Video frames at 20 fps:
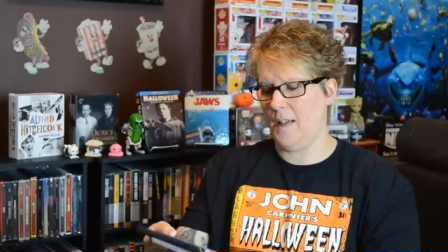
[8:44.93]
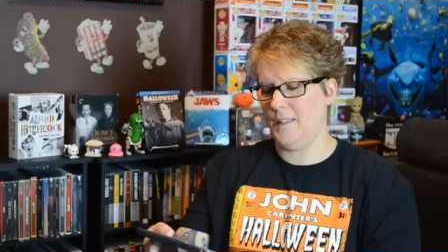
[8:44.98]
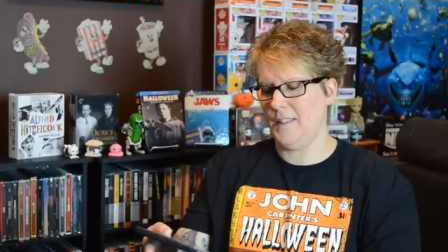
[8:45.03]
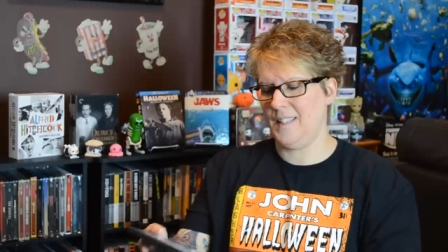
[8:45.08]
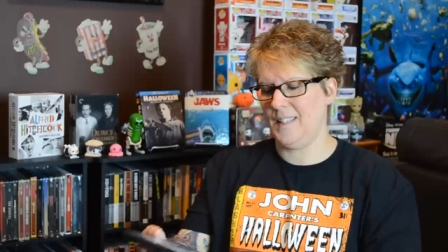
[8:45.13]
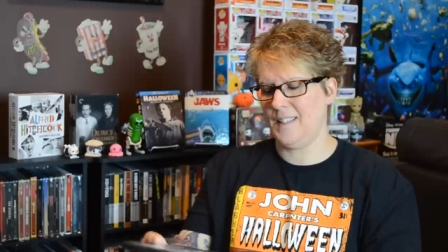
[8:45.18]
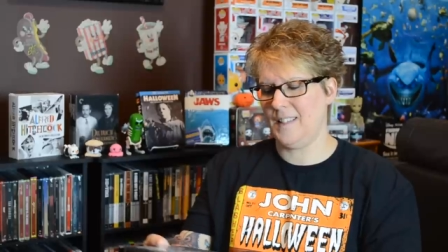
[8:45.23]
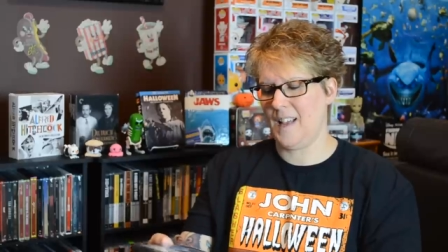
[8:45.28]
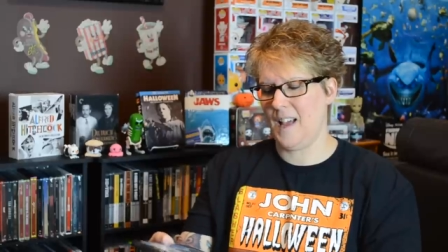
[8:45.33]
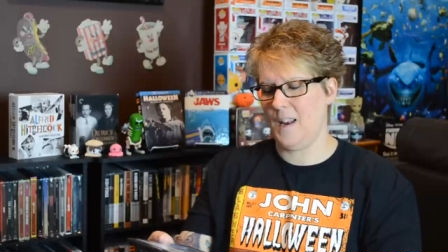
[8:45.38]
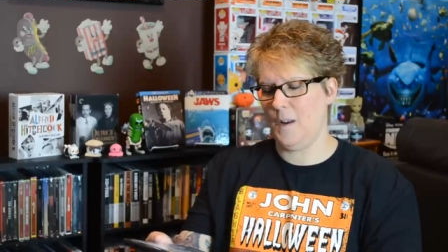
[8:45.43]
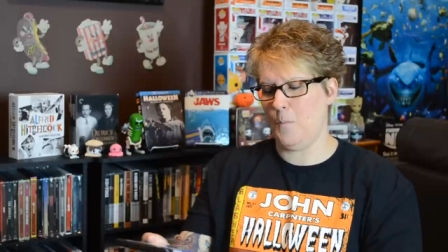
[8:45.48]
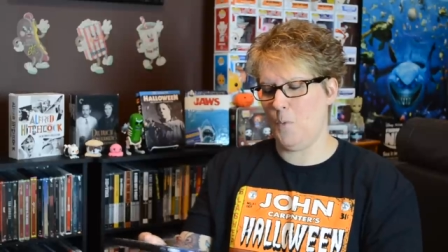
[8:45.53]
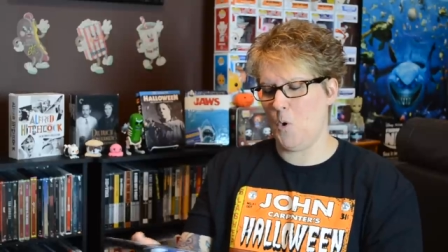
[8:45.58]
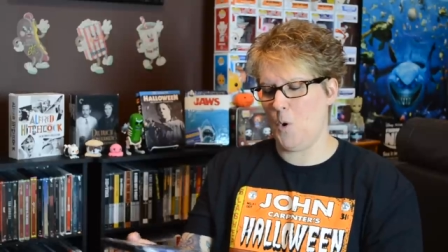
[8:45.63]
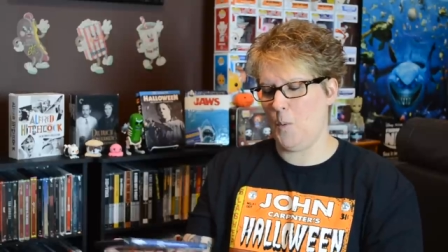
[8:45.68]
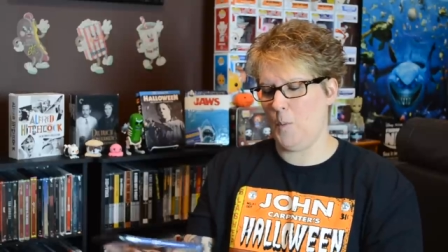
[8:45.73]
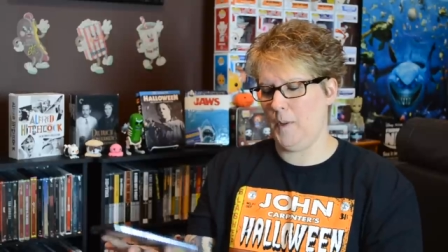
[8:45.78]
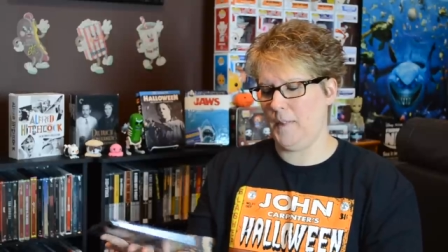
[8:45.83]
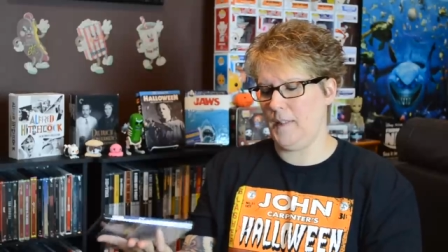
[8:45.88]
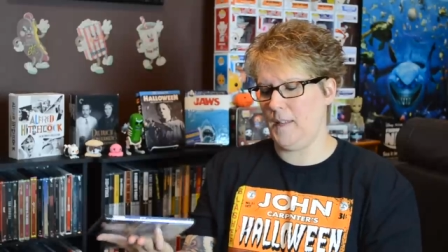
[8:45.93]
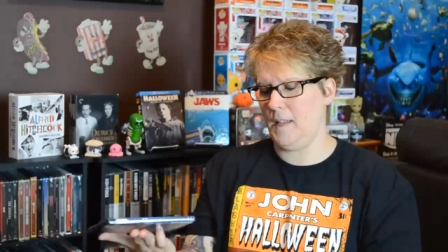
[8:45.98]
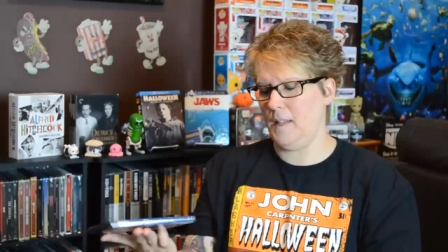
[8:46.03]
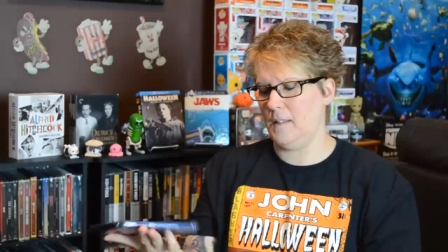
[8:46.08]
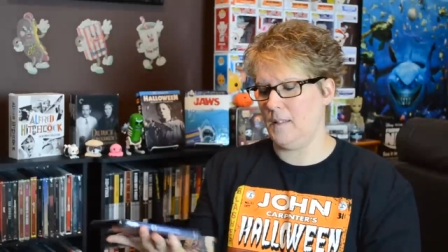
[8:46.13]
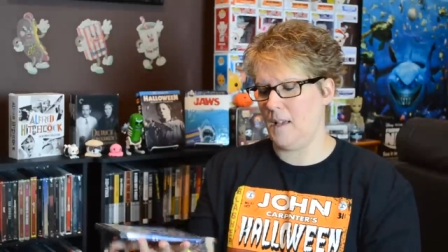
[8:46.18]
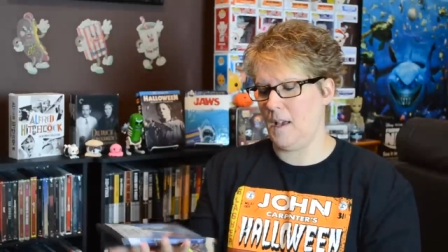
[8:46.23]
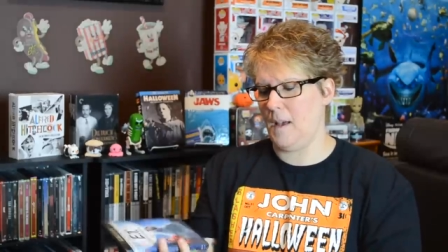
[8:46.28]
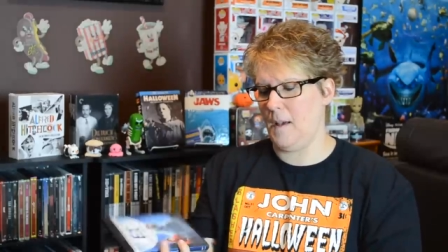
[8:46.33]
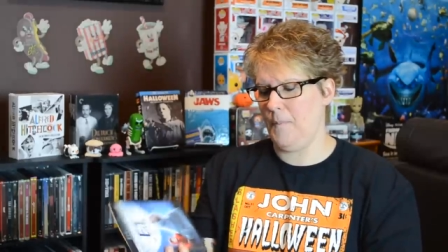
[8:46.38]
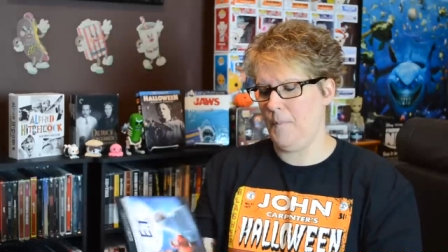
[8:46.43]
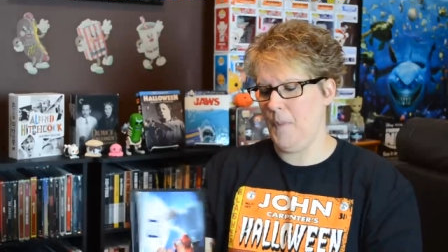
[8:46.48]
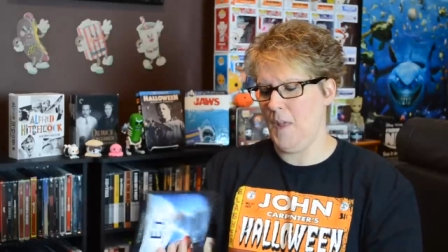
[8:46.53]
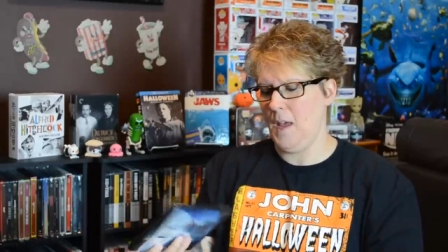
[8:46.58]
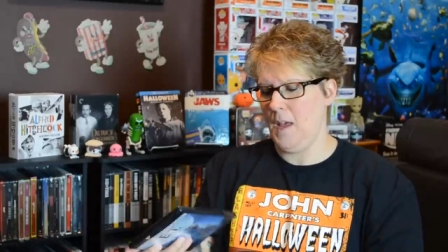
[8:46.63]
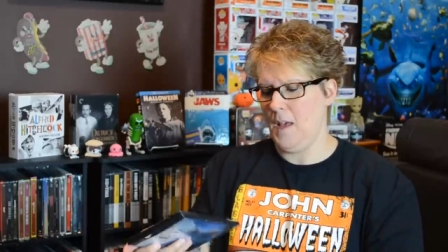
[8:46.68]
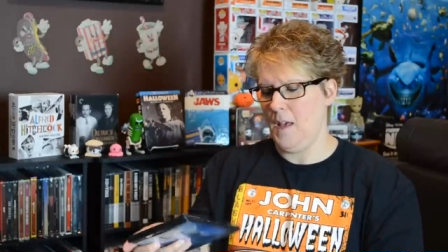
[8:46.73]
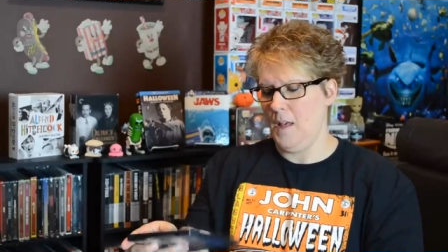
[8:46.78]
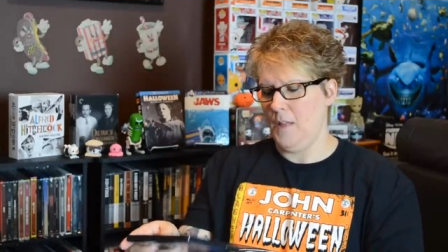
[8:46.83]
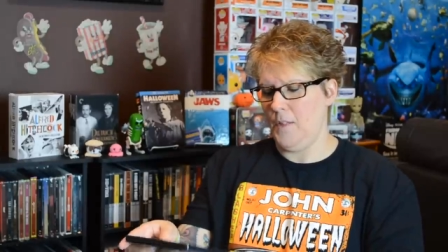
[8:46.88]
This is kind of more what these, the
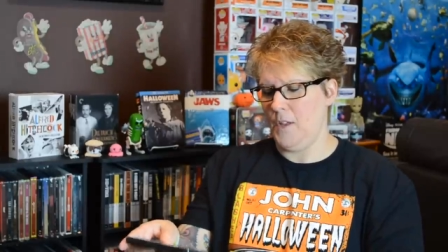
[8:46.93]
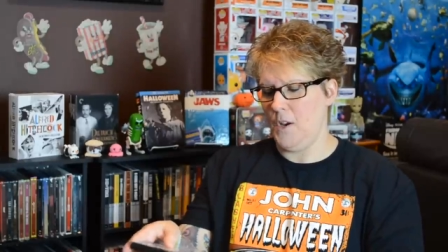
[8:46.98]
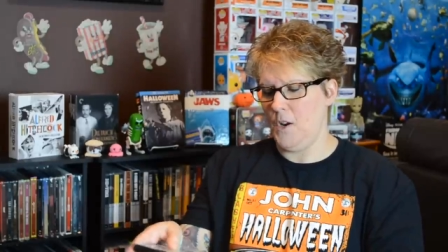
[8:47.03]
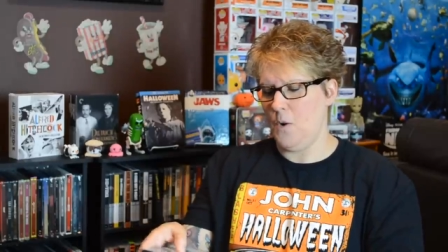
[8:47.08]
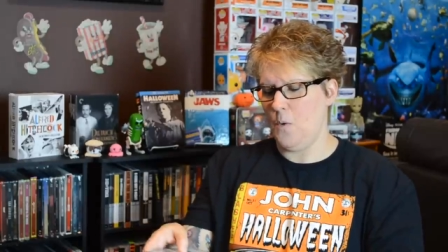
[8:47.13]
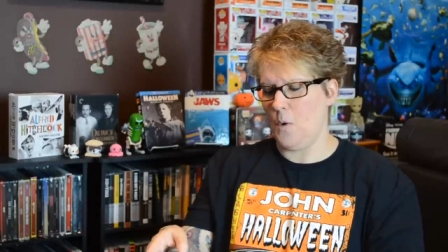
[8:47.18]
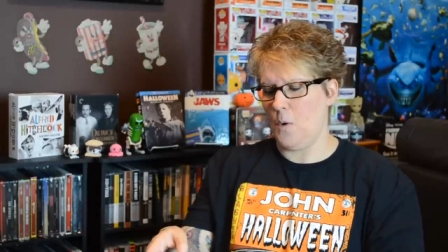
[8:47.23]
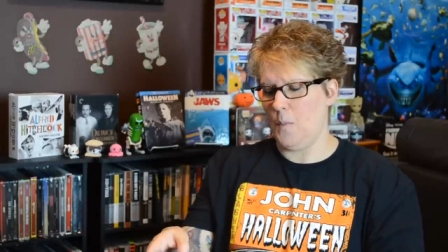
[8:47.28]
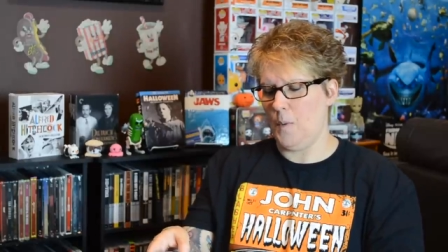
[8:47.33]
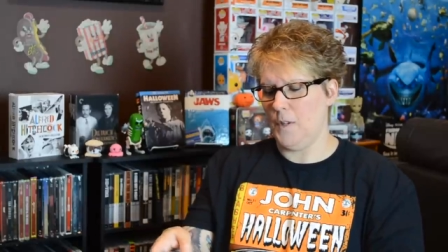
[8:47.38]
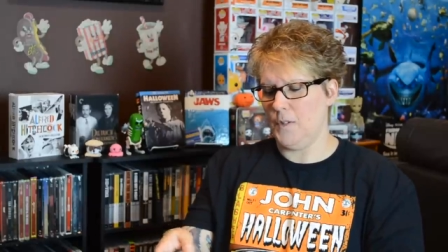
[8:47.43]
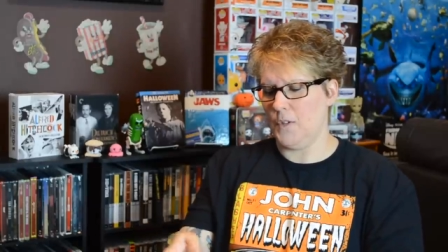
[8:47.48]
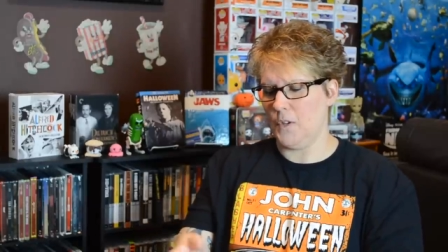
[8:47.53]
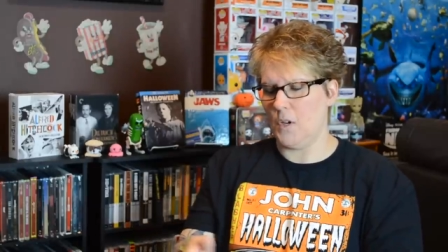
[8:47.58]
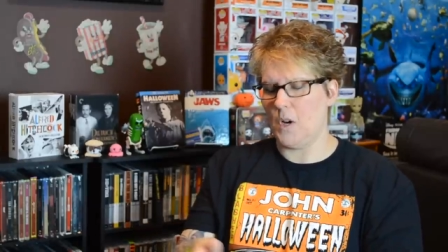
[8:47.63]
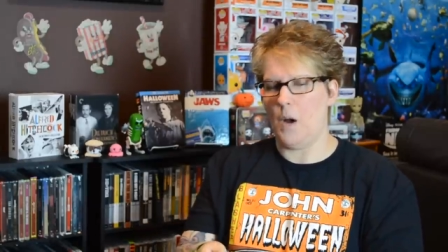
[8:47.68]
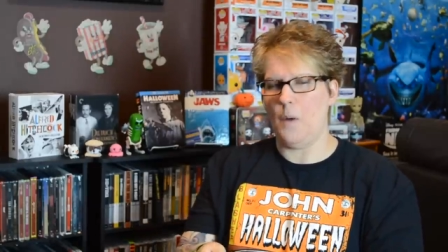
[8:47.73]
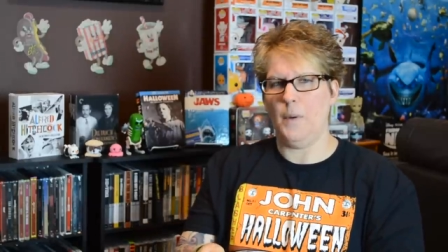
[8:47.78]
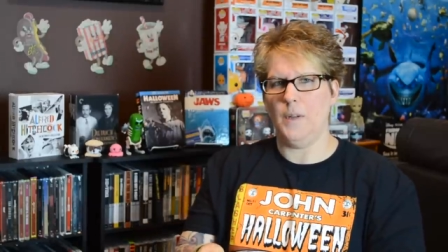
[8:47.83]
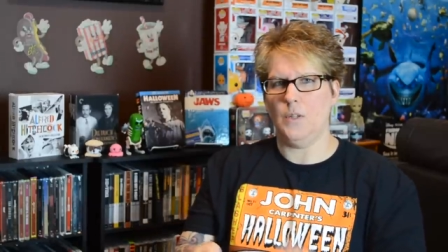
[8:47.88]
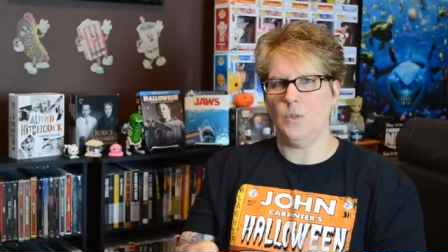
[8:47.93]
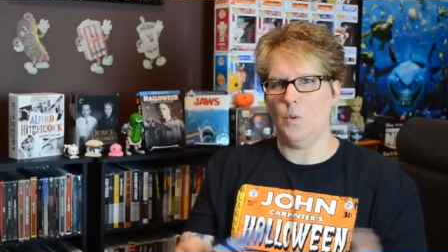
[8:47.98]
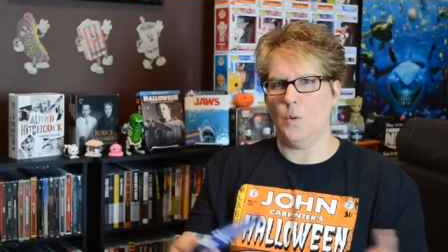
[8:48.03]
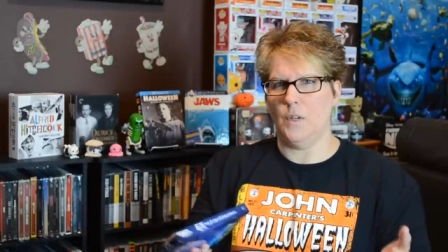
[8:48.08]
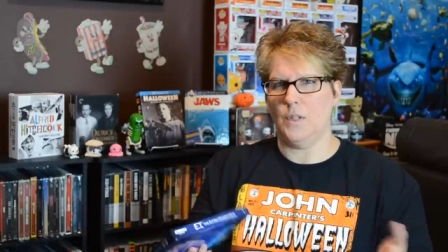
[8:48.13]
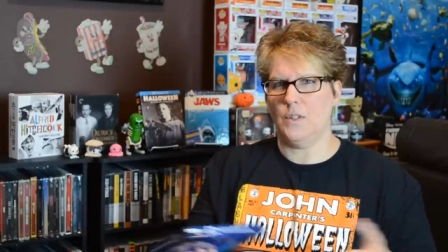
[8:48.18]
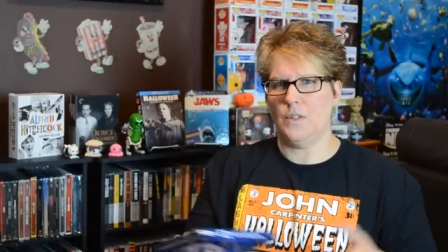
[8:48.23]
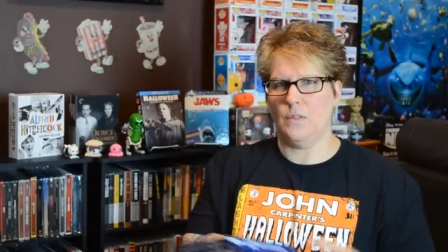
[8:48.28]
newer ones are going towards.